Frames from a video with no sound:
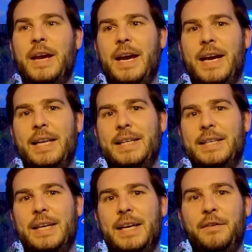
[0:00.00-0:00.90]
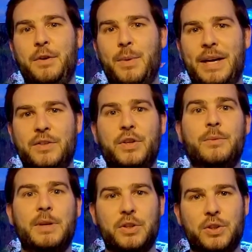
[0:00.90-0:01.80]
And if you add too
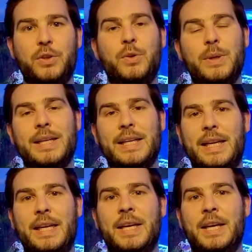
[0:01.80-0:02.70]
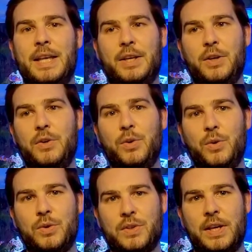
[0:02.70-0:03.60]
much too quickly, it can
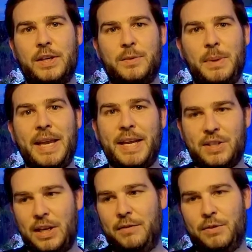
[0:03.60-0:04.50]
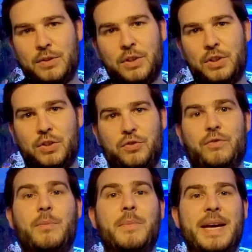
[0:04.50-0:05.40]
cause those pH levels to just
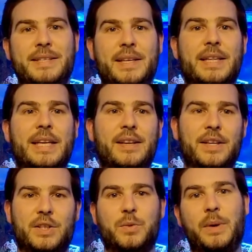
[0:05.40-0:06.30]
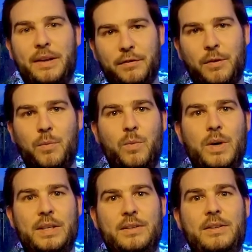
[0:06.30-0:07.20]
dramatically like swing from
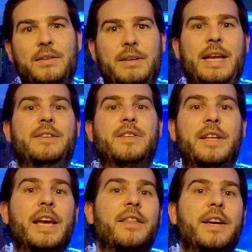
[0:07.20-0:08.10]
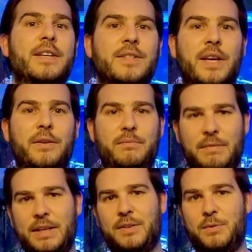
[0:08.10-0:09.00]
one end to the other. So
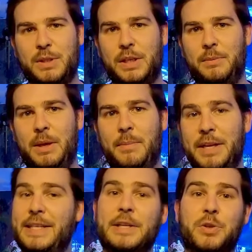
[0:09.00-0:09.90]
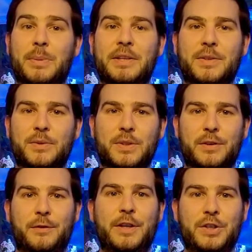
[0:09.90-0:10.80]
that's obviously going to be a bit detrimental to
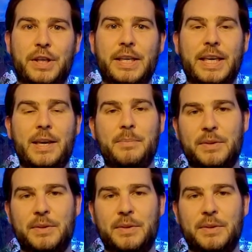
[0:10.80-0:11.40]
the fish that you keep.